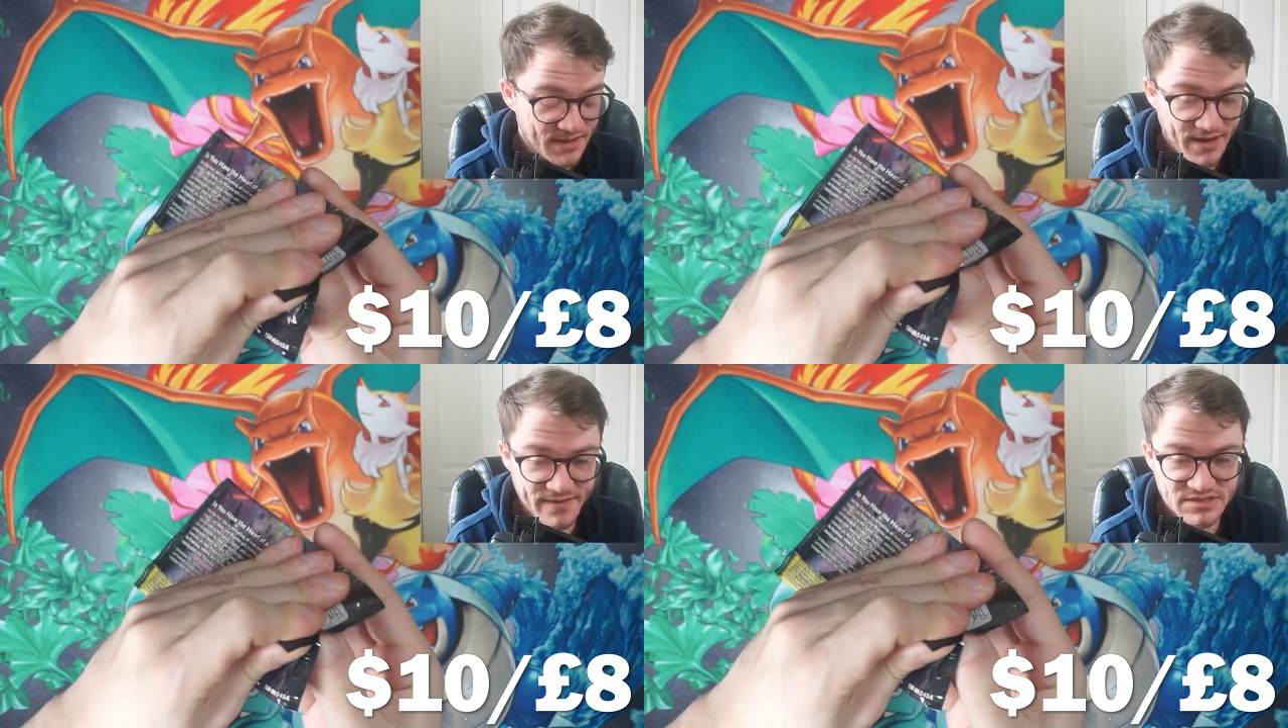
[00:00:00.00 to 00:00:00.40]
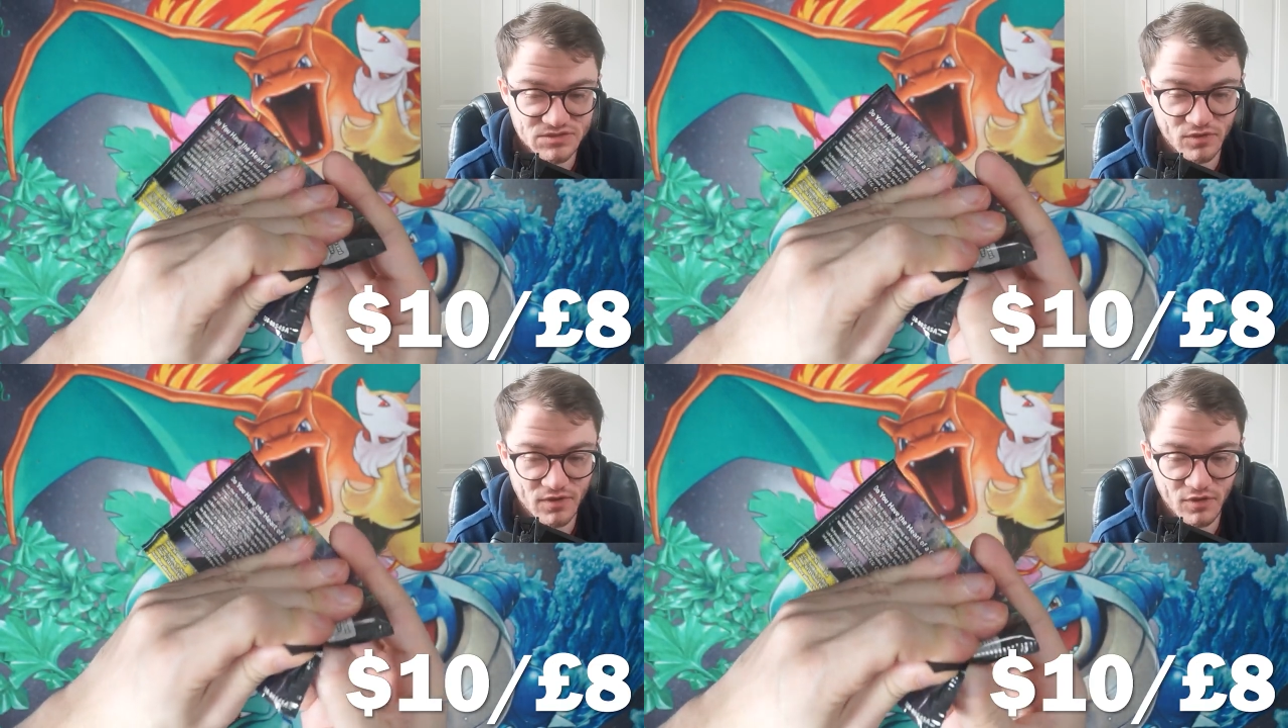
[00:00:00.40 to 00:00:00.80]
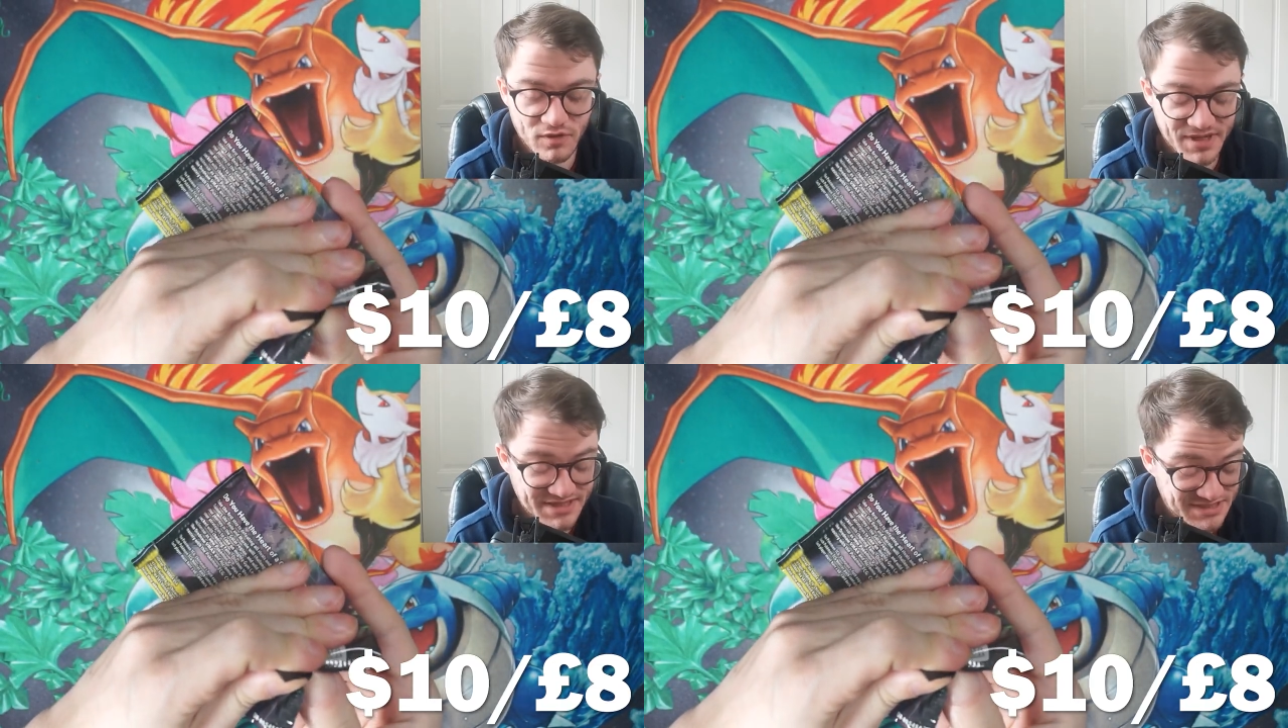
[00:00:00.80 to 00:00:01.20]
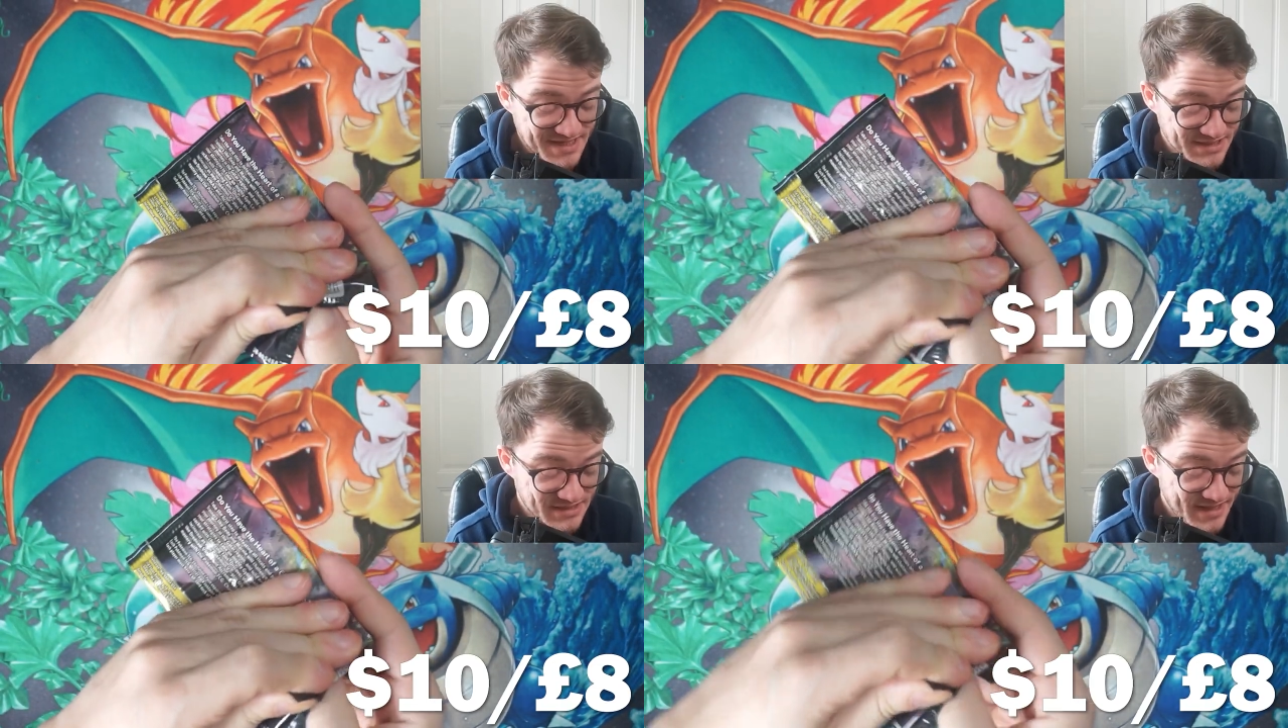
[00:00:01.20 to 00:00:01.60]
Now this is one of the holiday
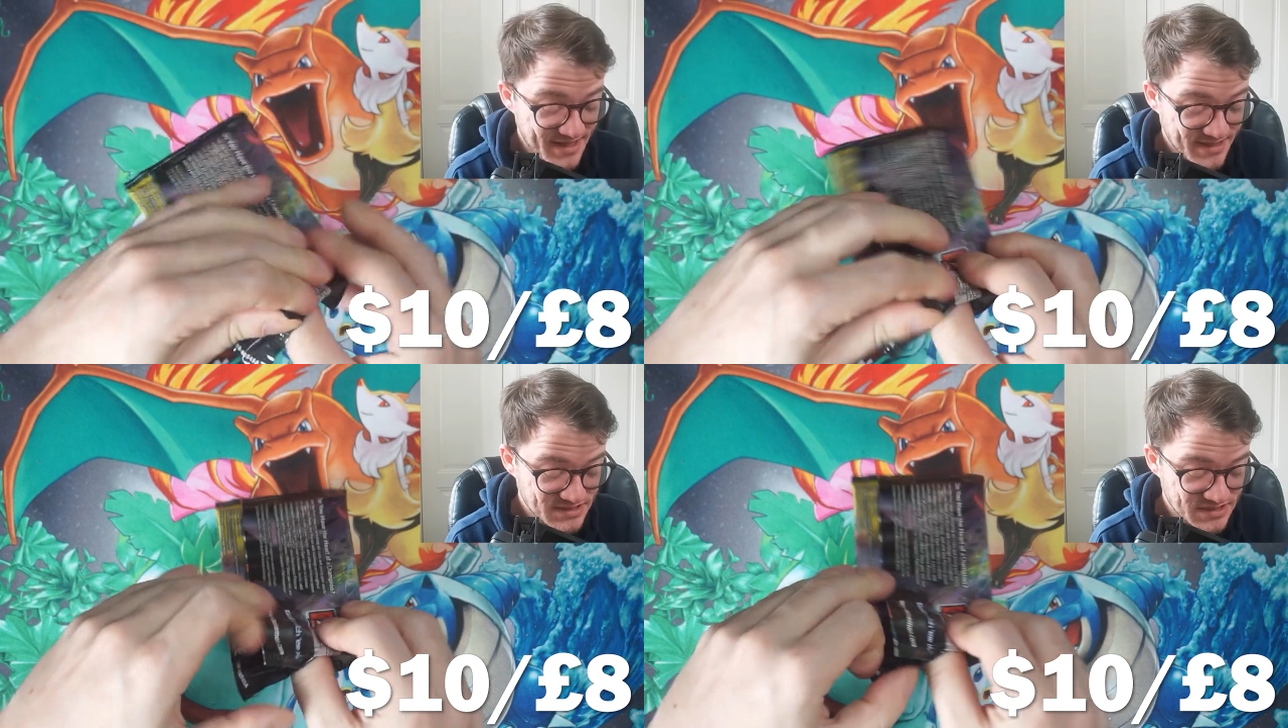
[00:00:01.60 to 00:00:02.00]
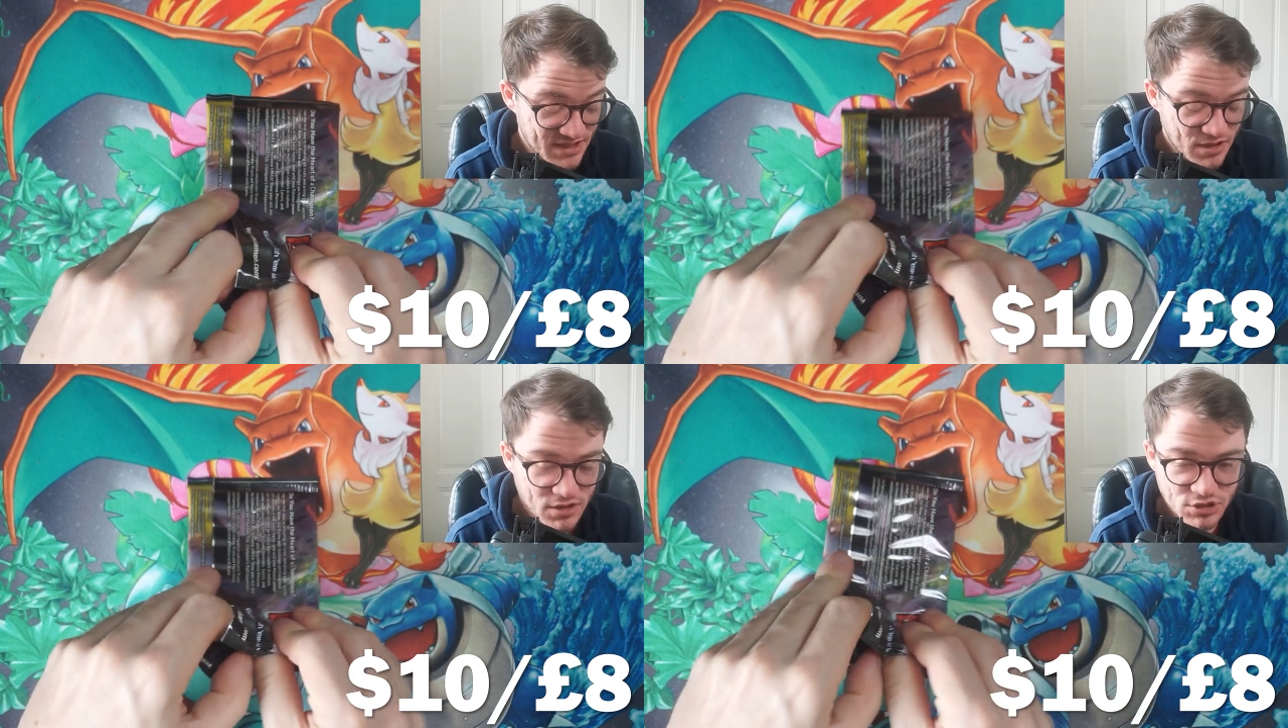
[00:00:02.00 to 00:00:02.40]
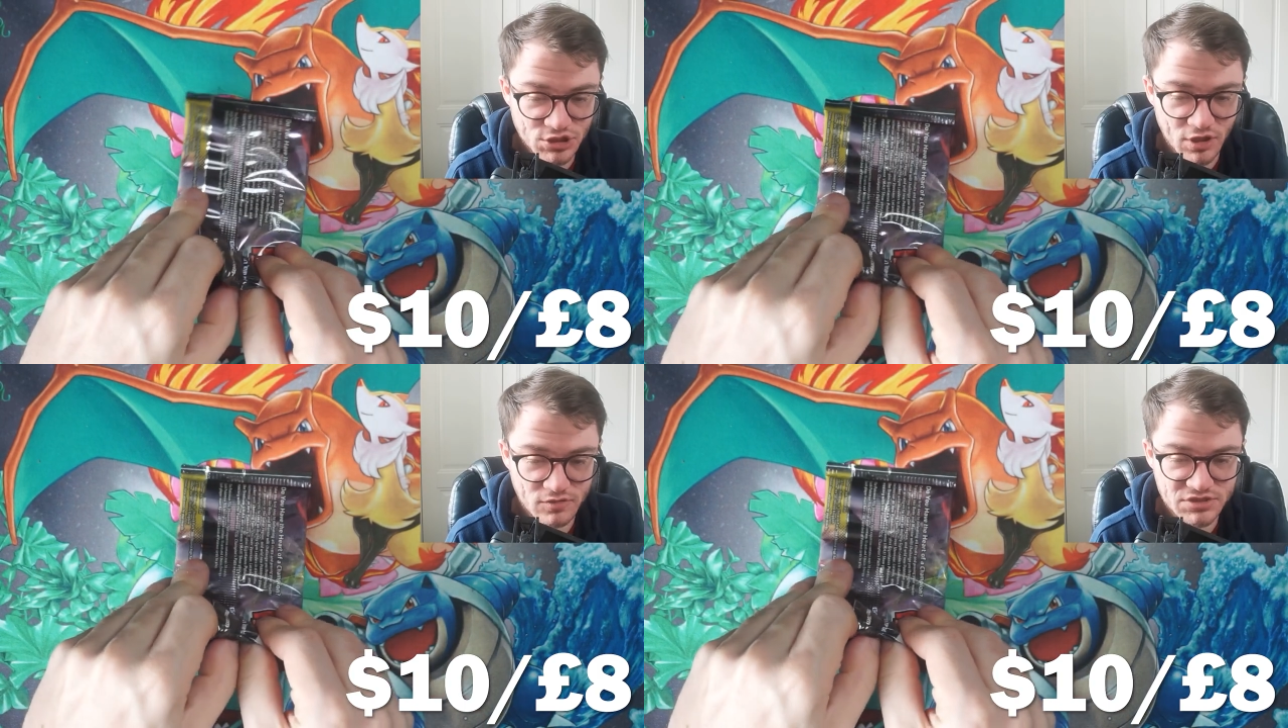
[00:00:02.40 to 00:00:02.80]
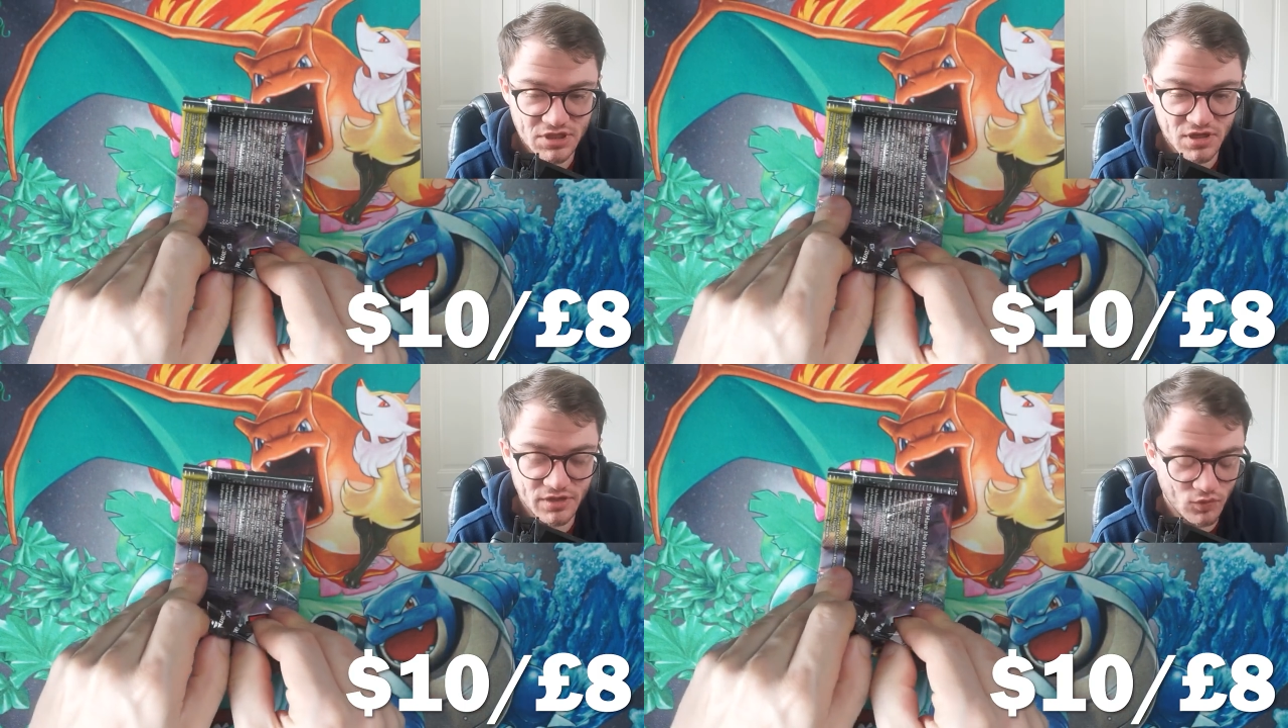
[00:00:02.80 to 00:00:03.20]
sets that is
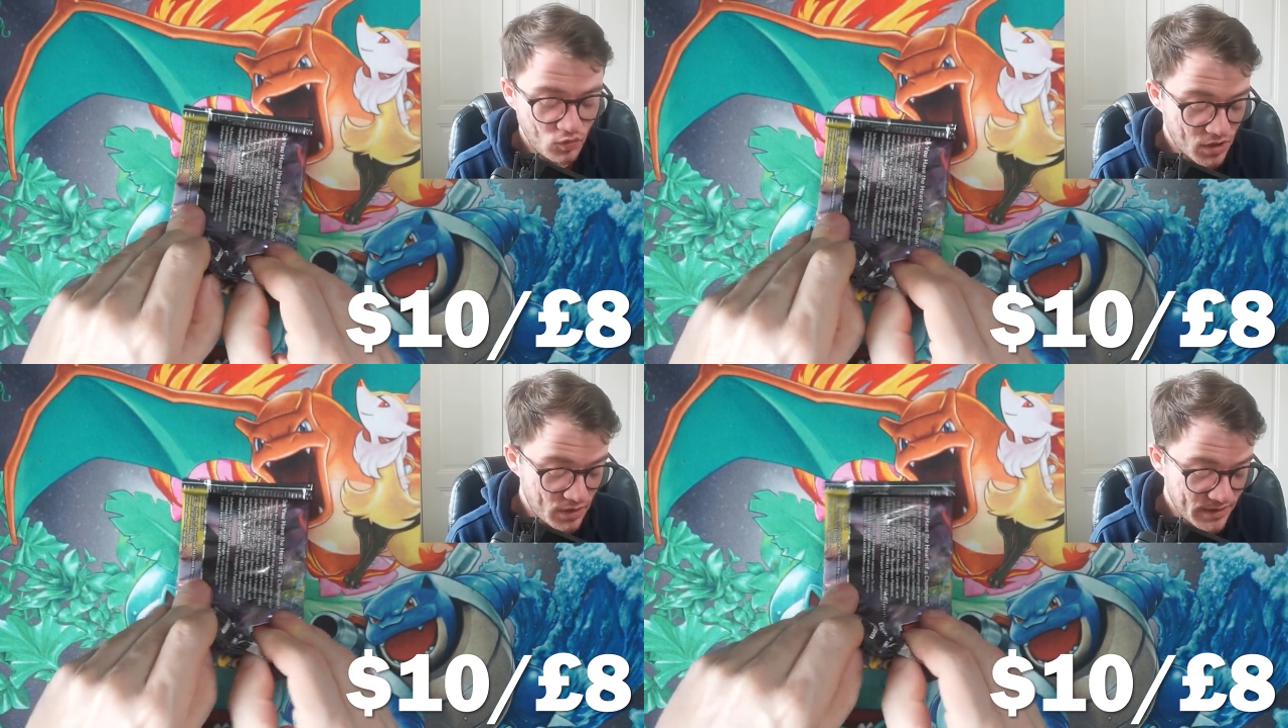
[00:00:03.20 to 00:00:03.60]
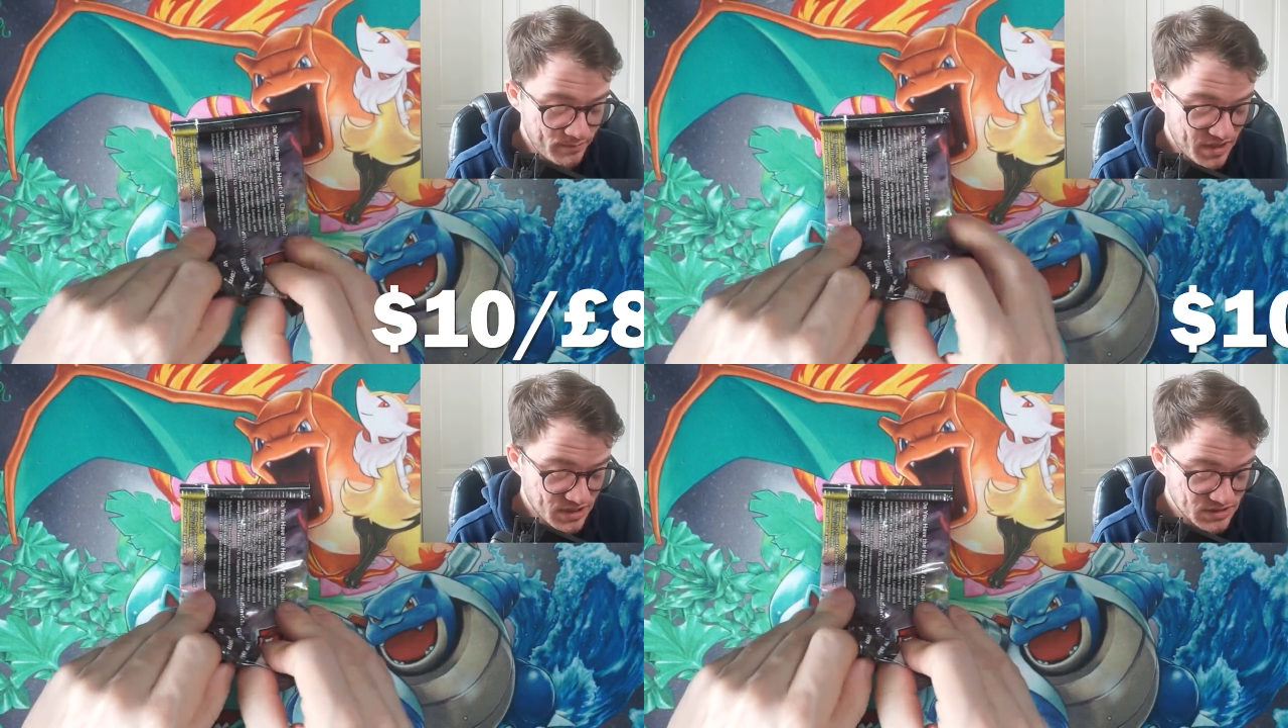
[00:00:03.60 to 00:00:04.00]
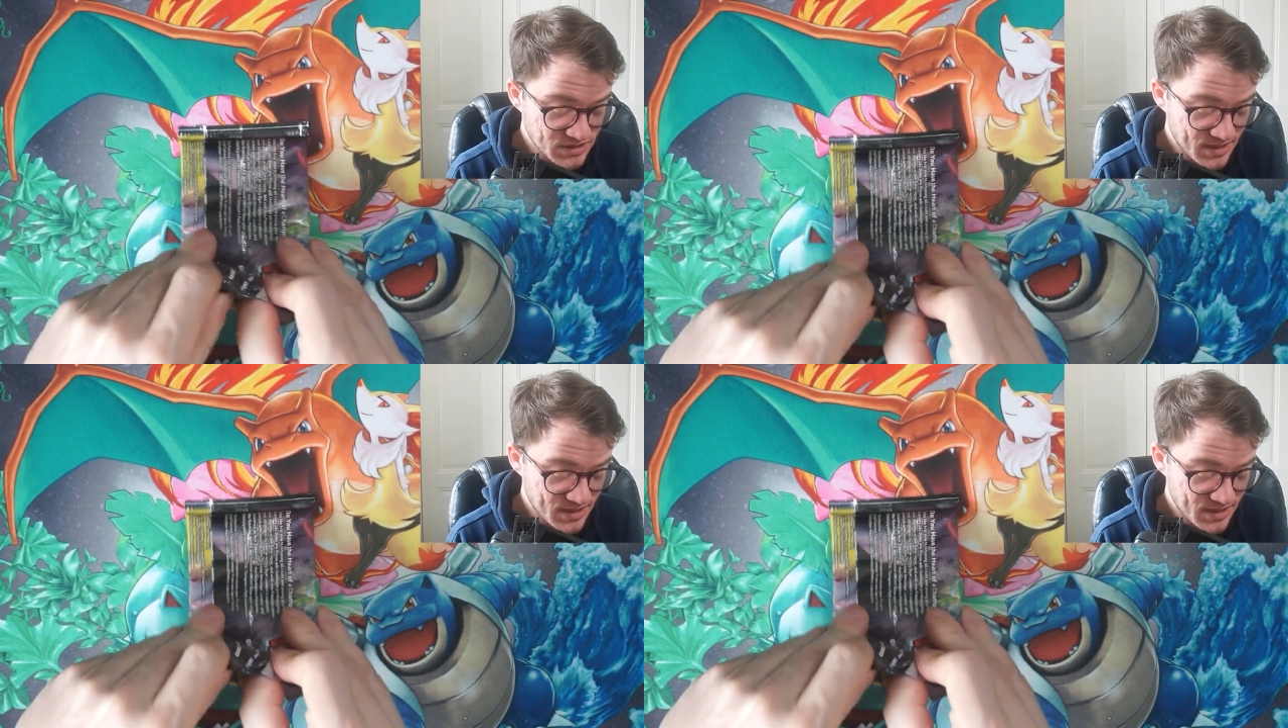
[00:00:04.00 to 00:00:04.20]
Charizard or kind of bust.